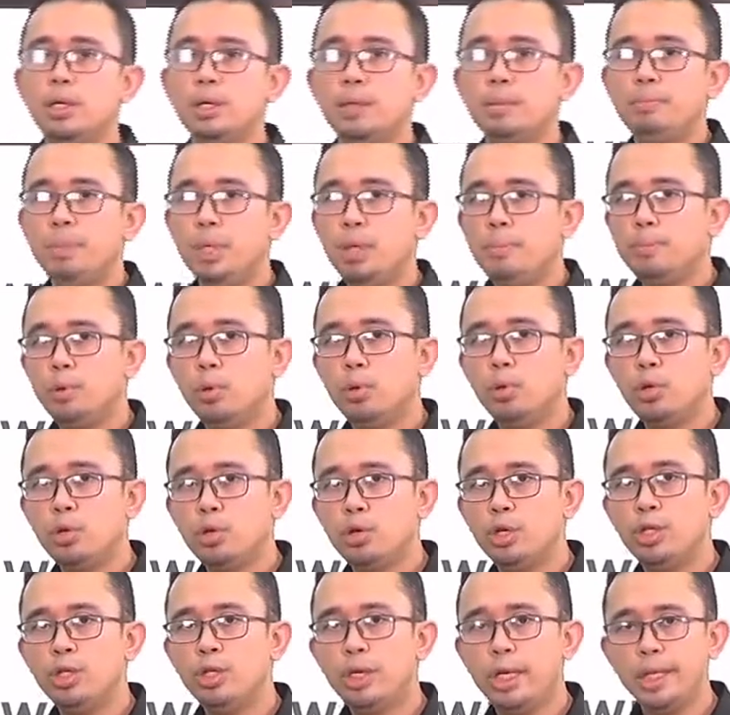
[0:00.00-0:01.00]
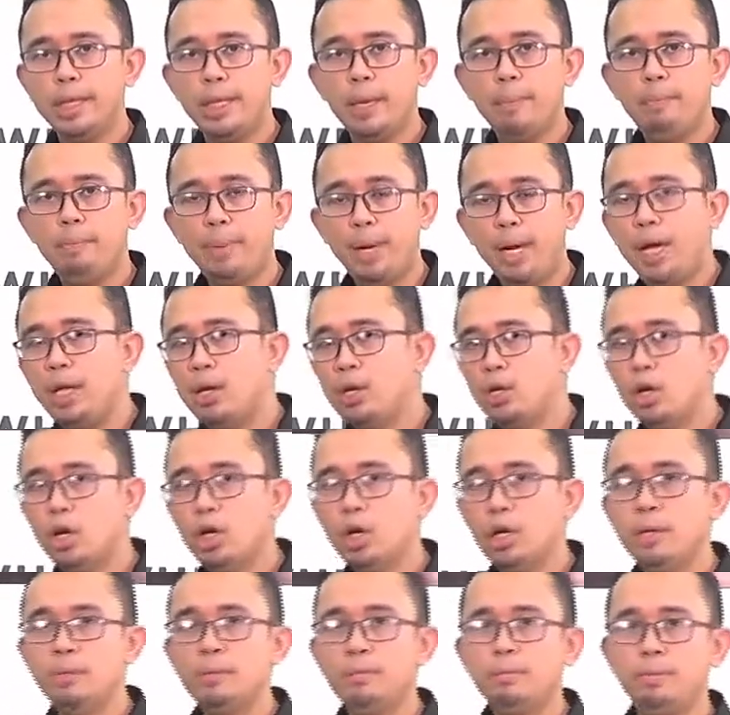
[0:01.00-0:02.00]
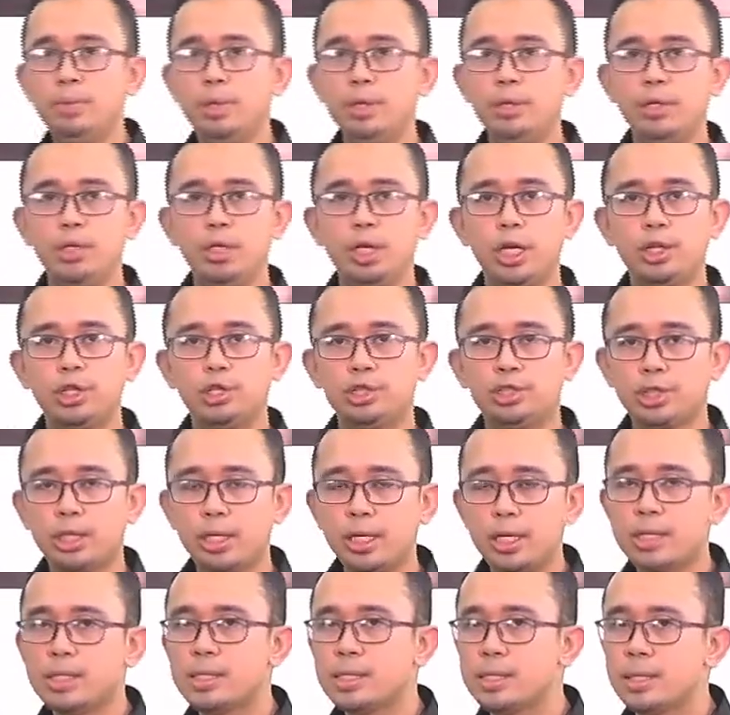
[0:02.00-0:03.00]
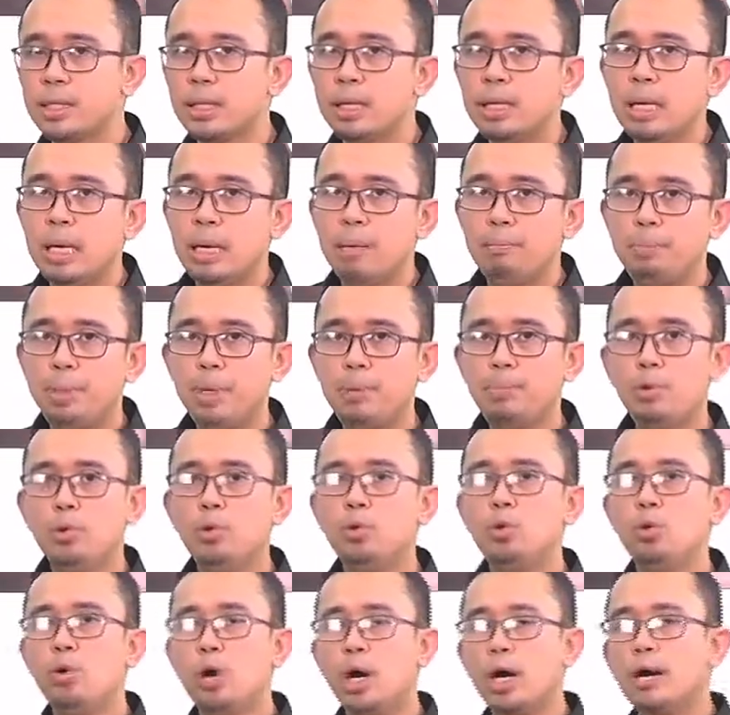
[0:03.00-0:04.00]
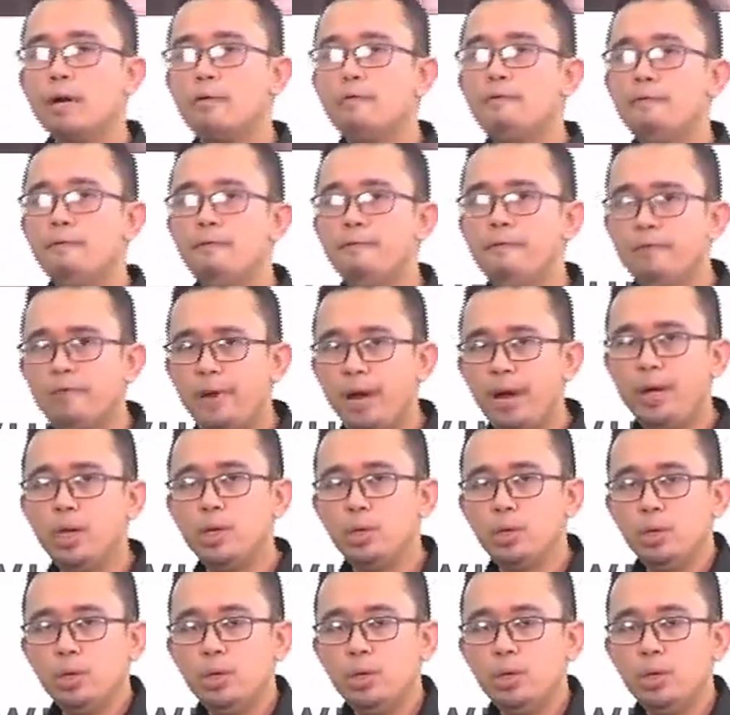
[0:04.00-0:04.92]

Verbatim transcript: People who you could depend on, people you could trust, people who are very good